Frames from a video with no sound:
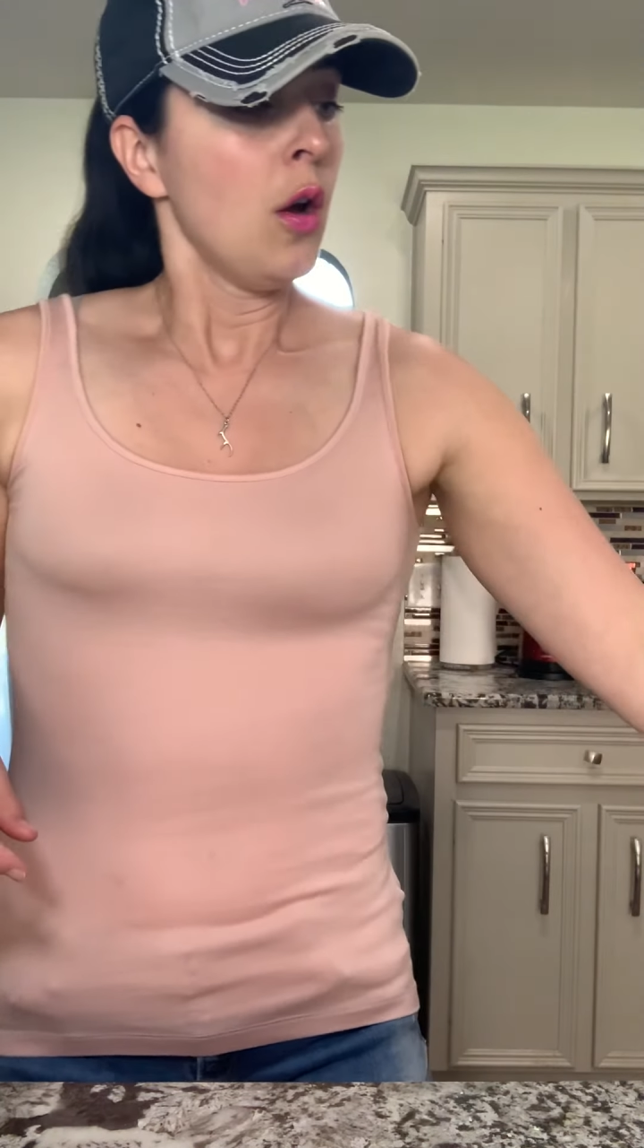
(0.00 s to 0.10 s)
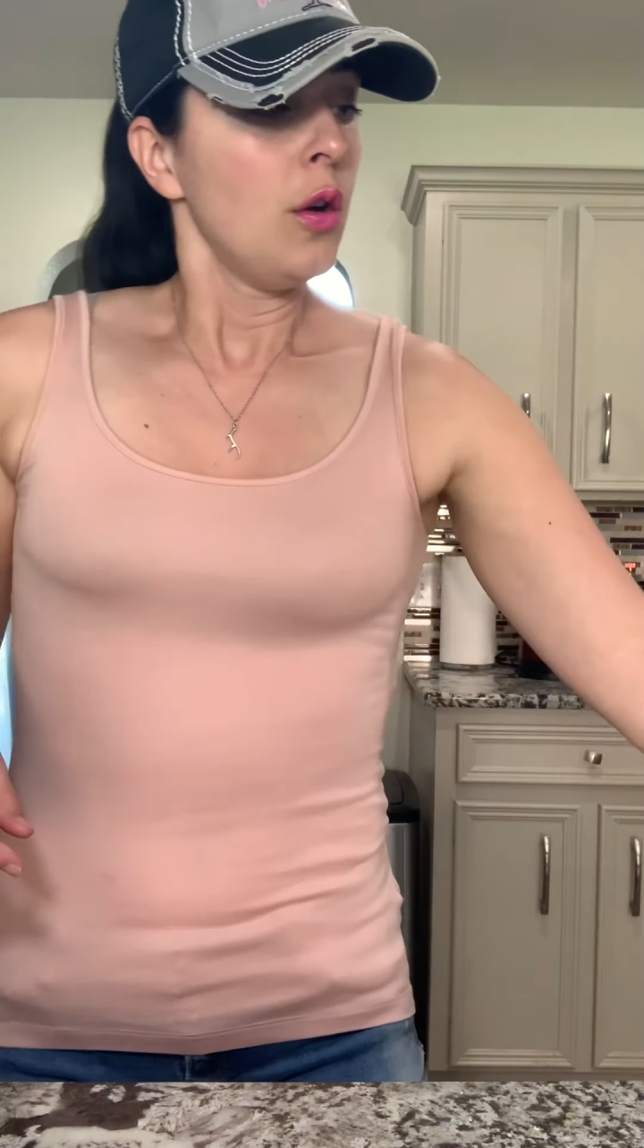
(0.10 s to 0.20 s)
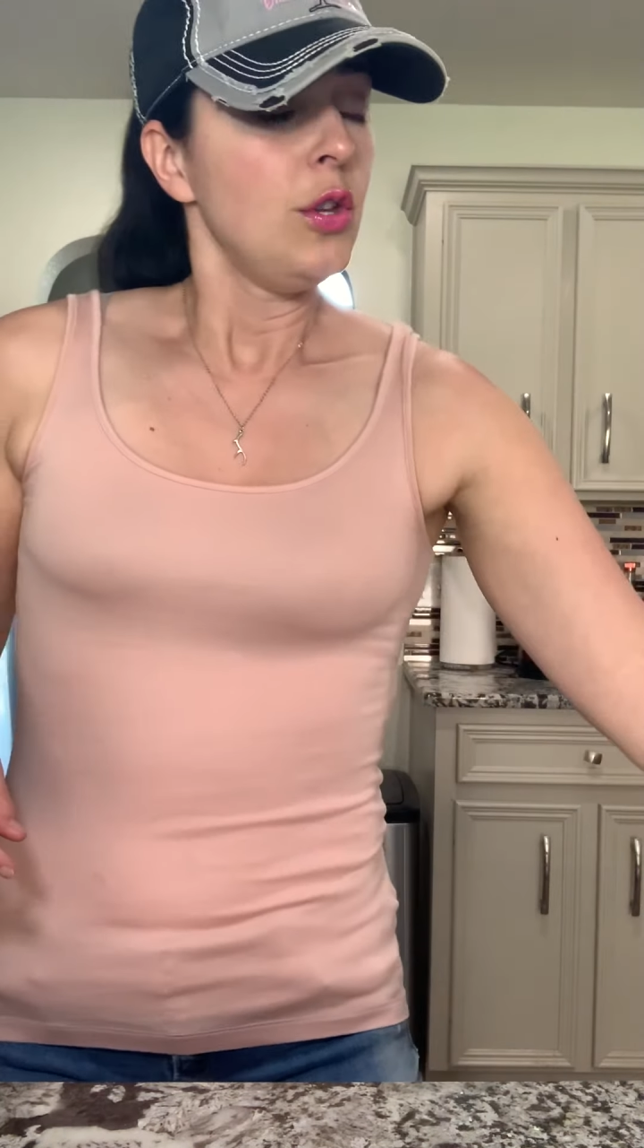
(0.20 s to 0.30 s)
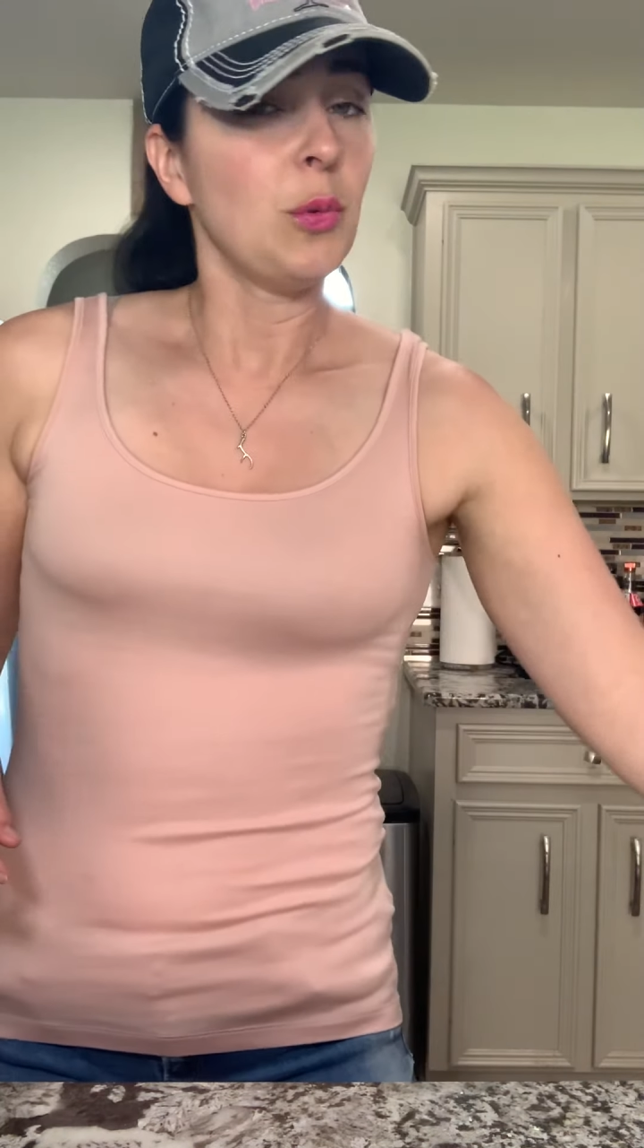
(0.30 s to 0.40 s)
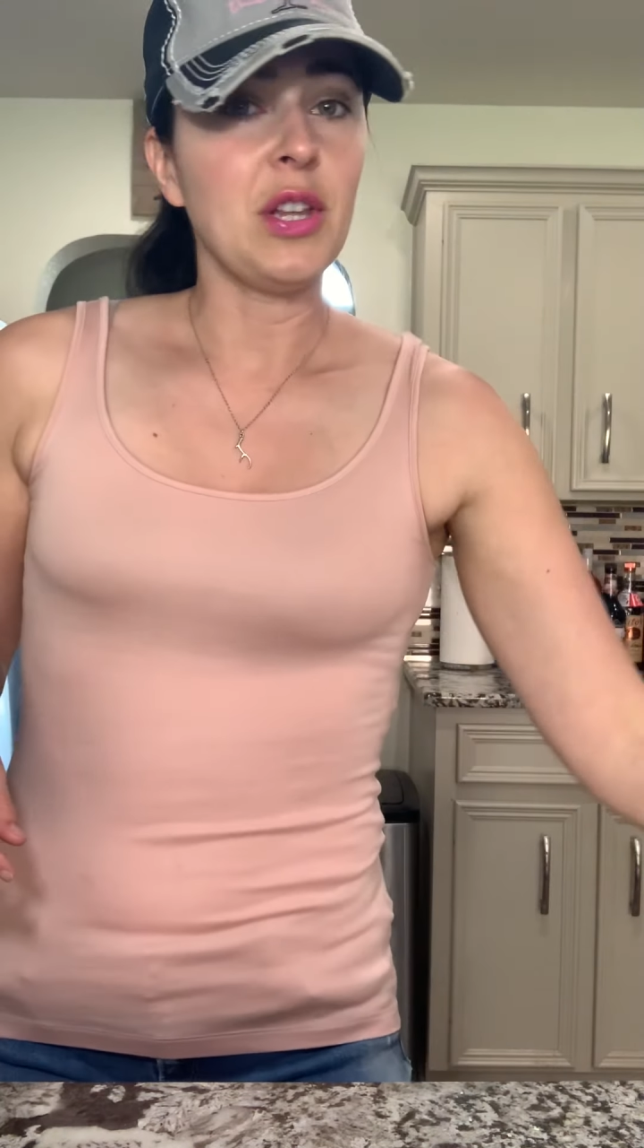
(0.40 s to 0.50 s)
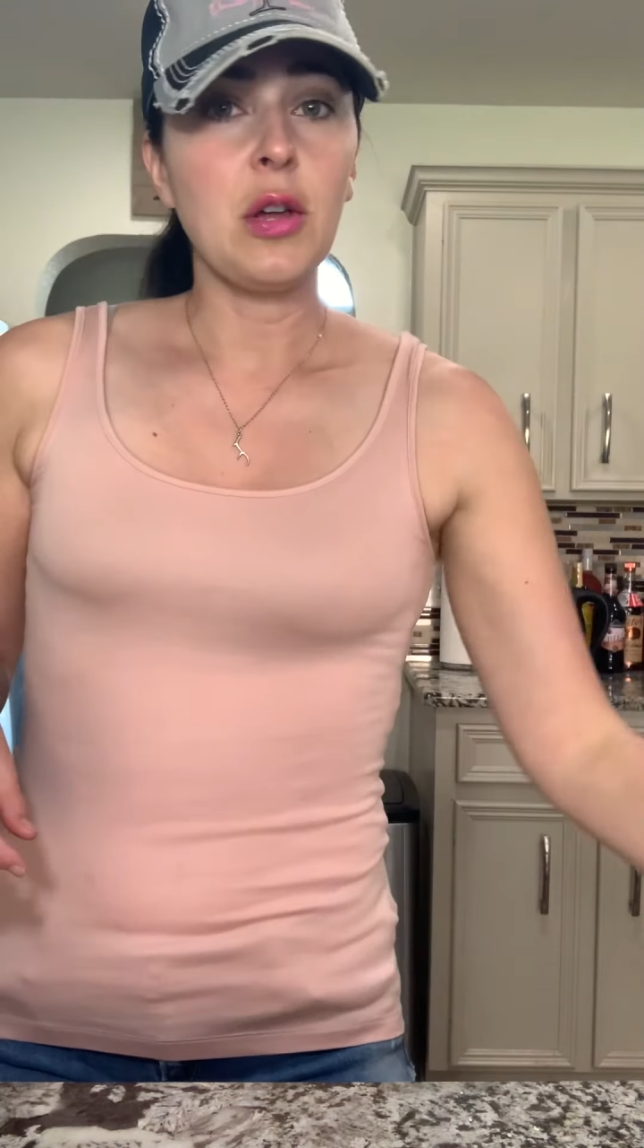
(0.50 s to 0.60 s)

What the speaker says: you wanna